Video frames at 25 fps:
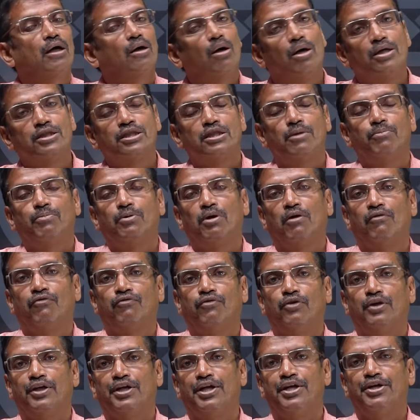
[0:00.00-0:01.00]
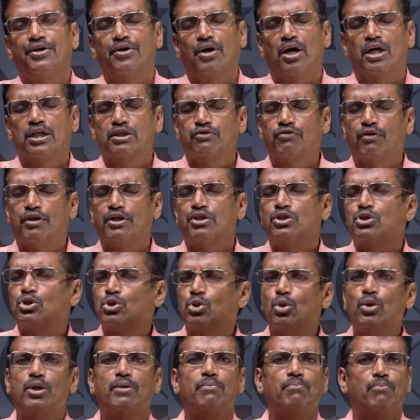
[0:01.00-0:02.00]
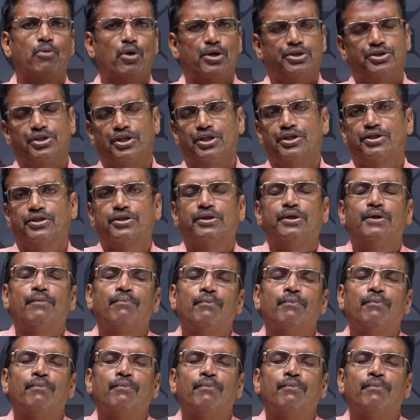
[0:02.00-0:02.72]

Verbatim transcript: concept of heat transfer is so important.